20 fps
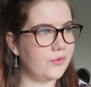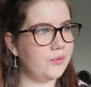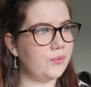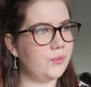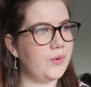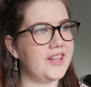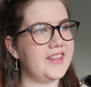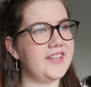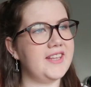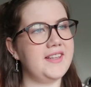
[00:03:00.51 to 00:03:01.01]

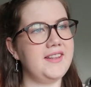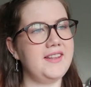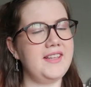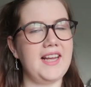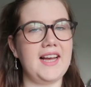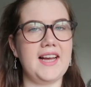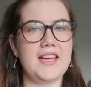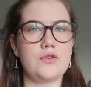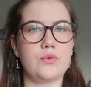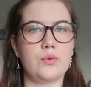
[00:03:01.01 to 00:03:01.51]
Within
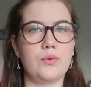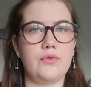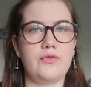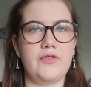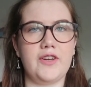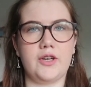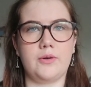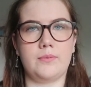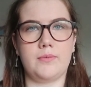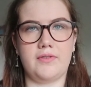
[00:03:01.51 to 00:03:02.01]
the actual
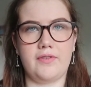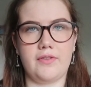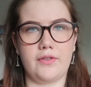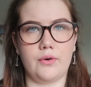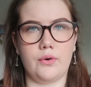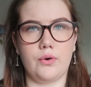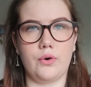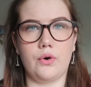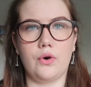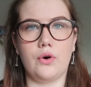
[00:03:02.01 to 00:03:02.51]
film of
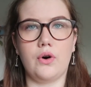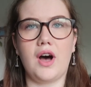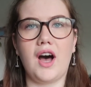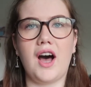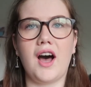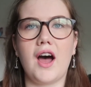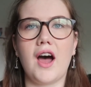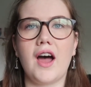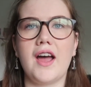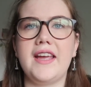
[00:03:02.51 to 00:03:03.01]
Thor,
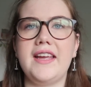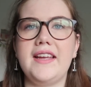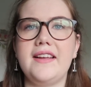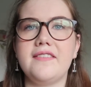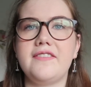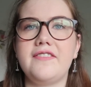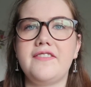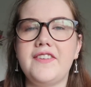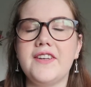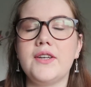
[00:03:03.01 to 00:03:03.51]
I
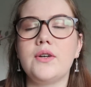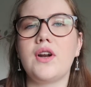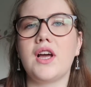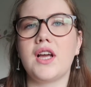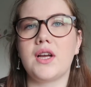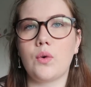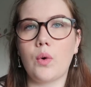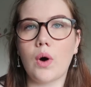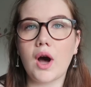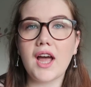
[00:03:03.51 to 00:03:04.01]
feel
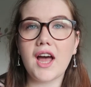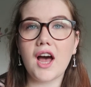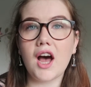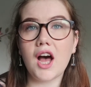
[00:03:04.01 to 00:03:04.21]
like quite